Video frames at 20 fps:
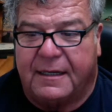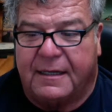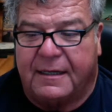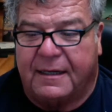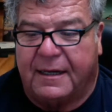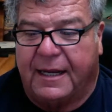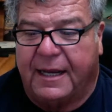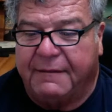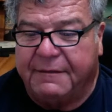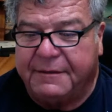
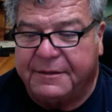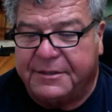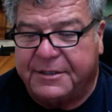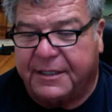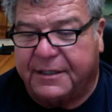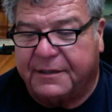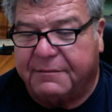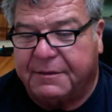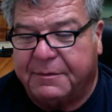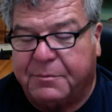haven't
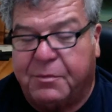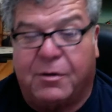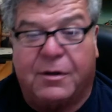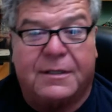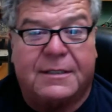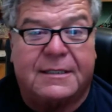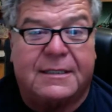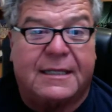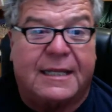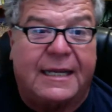checked the
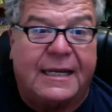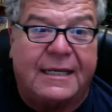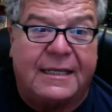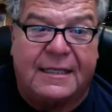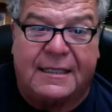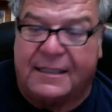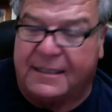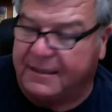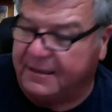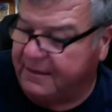reports
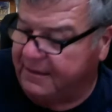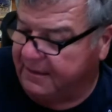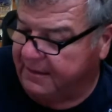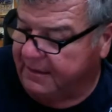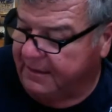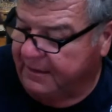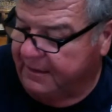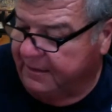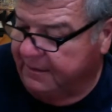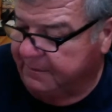lately,
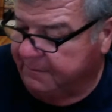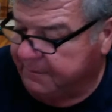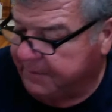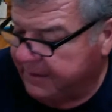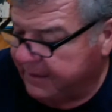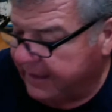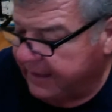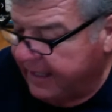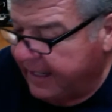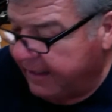
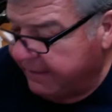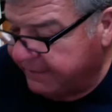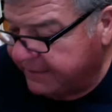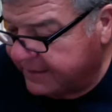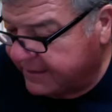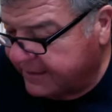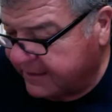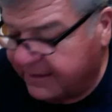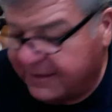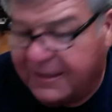but I haven't
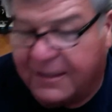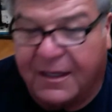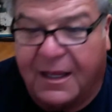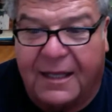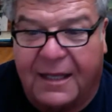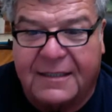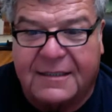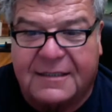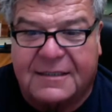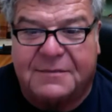seen a
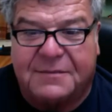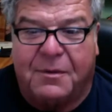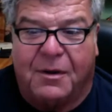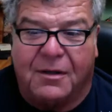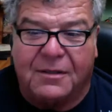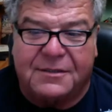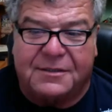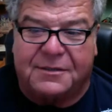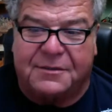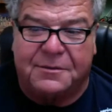lot of
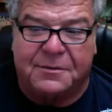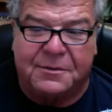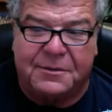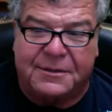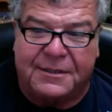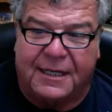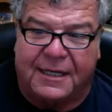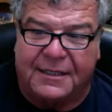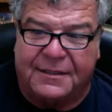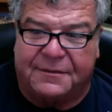small
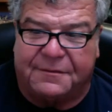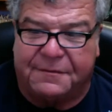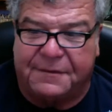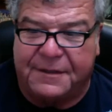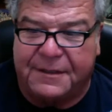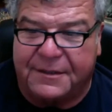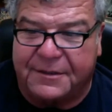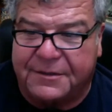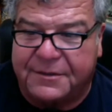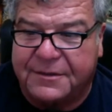school-sized
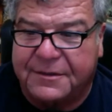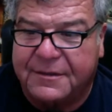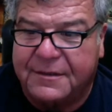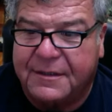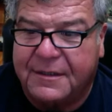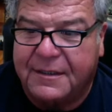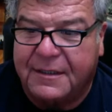fish.